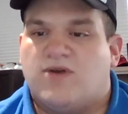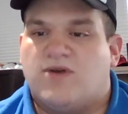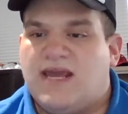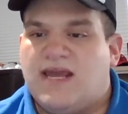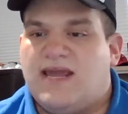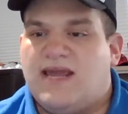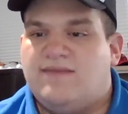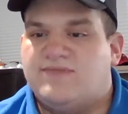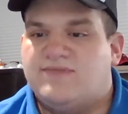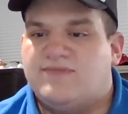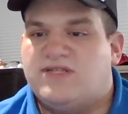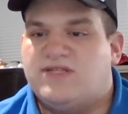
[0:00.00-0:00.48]

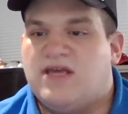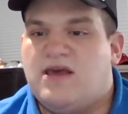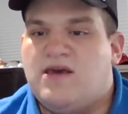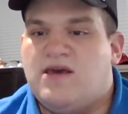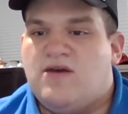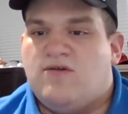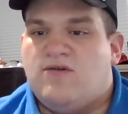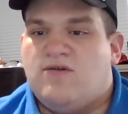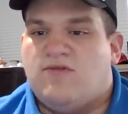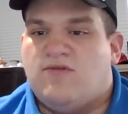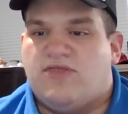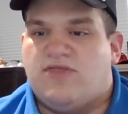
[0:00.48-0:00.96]
games,
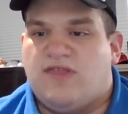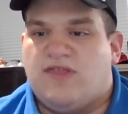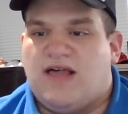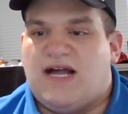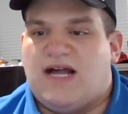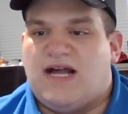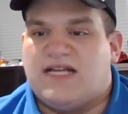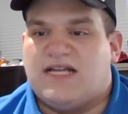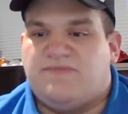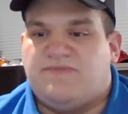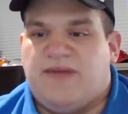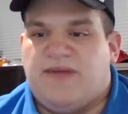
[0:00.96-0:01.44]
with the
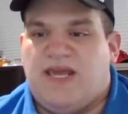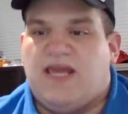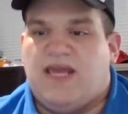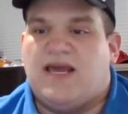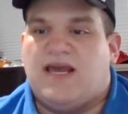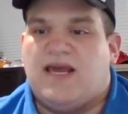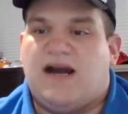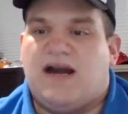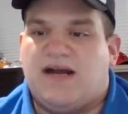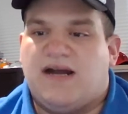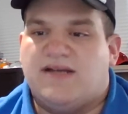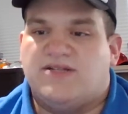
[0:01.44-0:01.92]
last
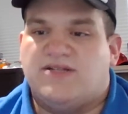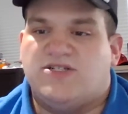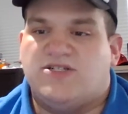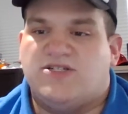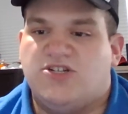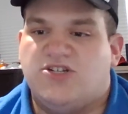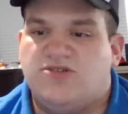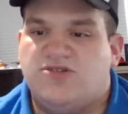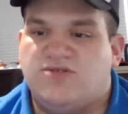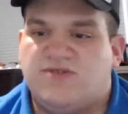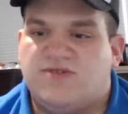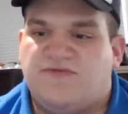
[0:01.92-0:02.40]
being on
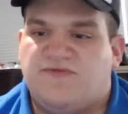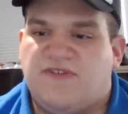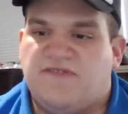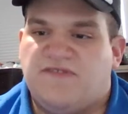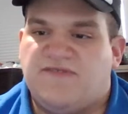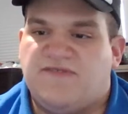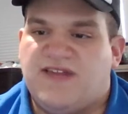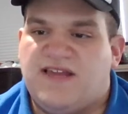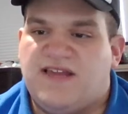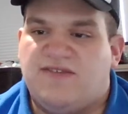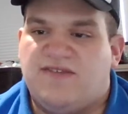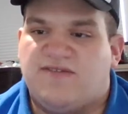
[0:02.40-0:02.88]
June
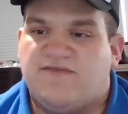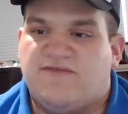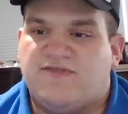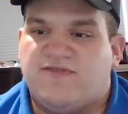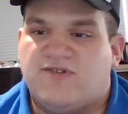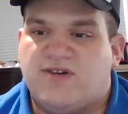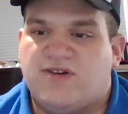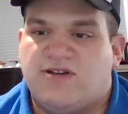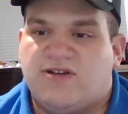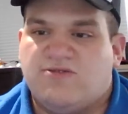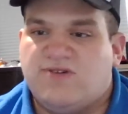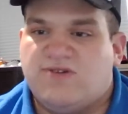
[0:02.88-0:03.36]
15th
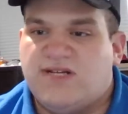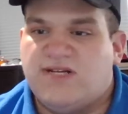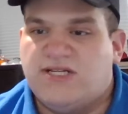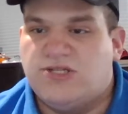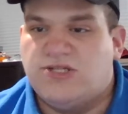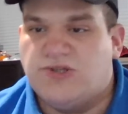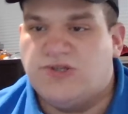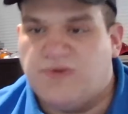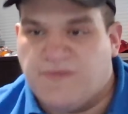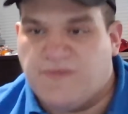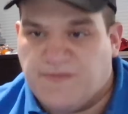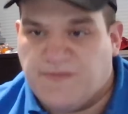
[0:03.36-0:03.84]
of
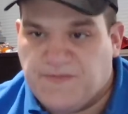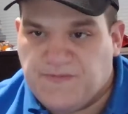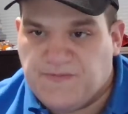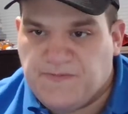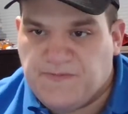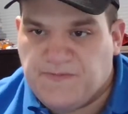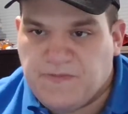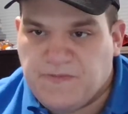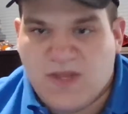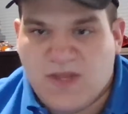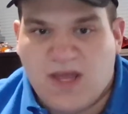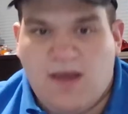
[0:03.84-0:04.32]
2022.
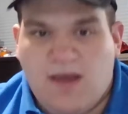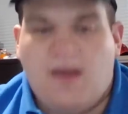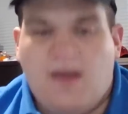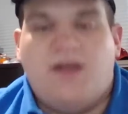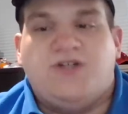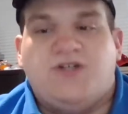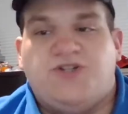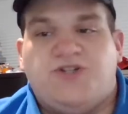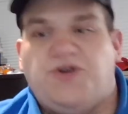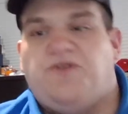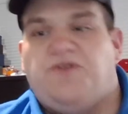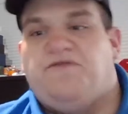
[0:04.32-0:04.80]

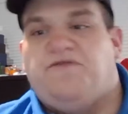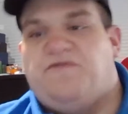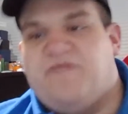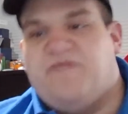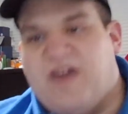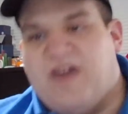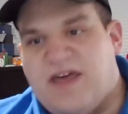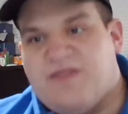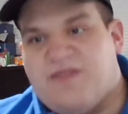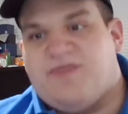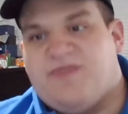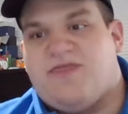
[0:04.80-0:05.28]
June
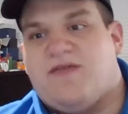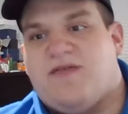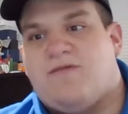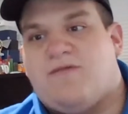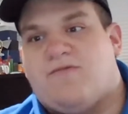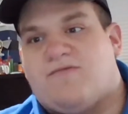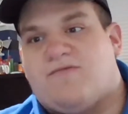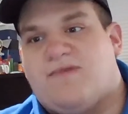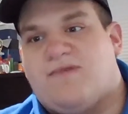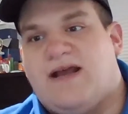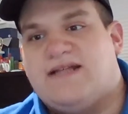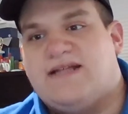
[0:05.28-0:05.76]
5th,
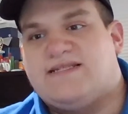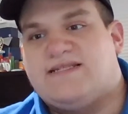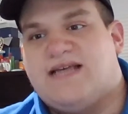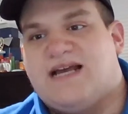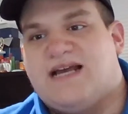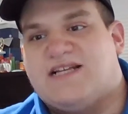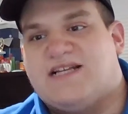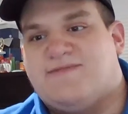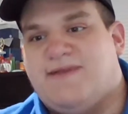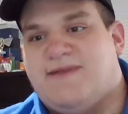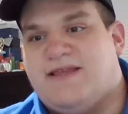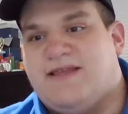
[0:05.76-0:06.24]
Red
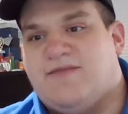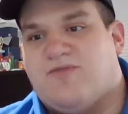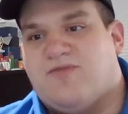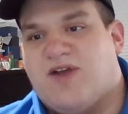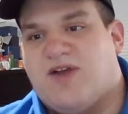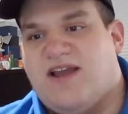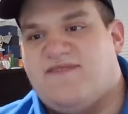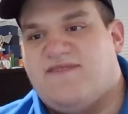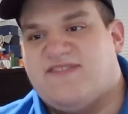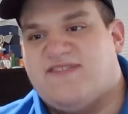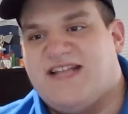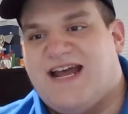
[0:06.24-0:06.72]
Sox beat the
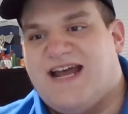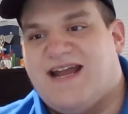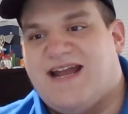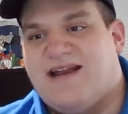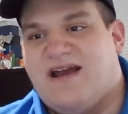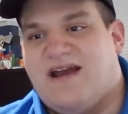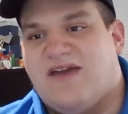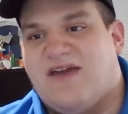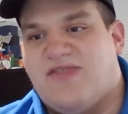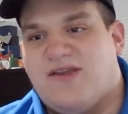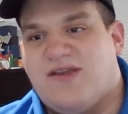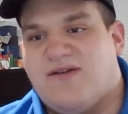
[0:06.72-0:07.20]
Braves
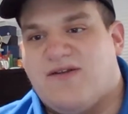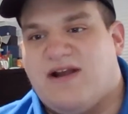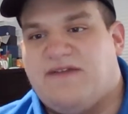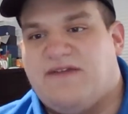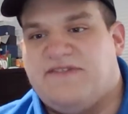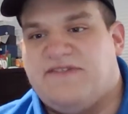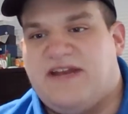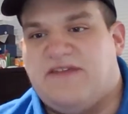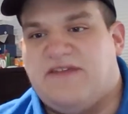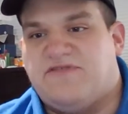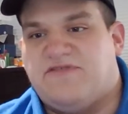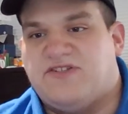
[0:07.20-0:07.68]
9-0.
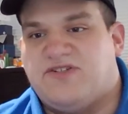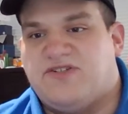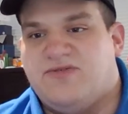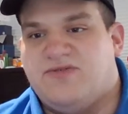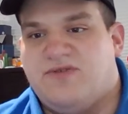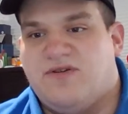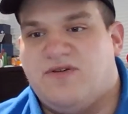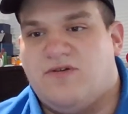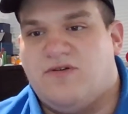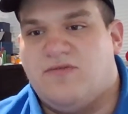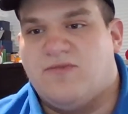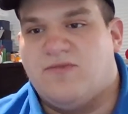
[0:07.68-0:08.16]
Rafi Devers'
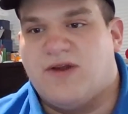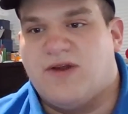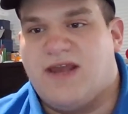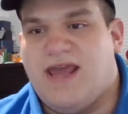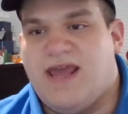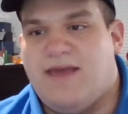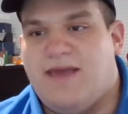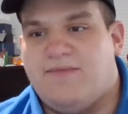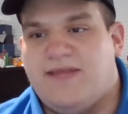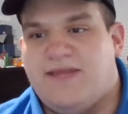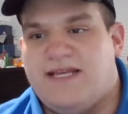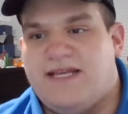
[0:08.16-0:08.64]
2-homer
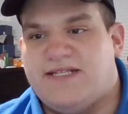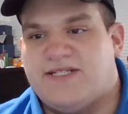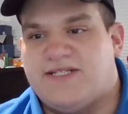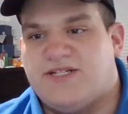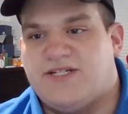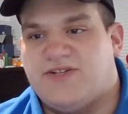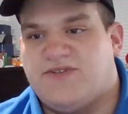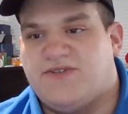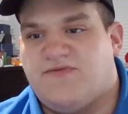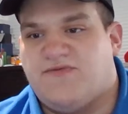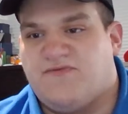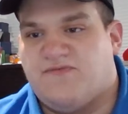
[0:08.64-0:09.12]
game leads
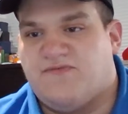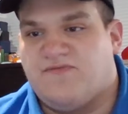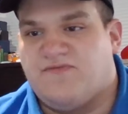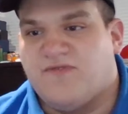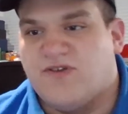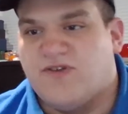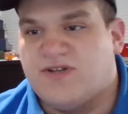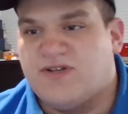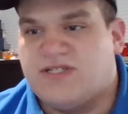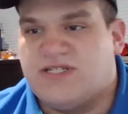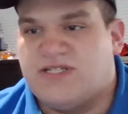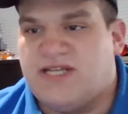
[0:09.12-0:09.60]
to
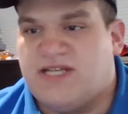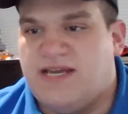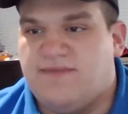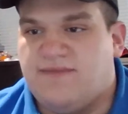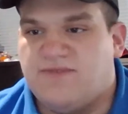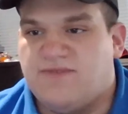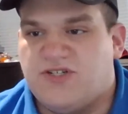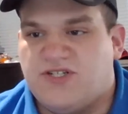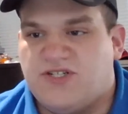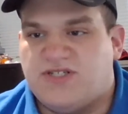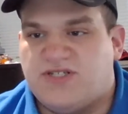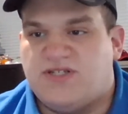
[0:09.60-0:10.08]
first
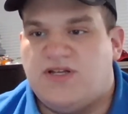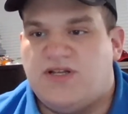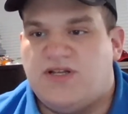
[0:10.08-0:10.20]
team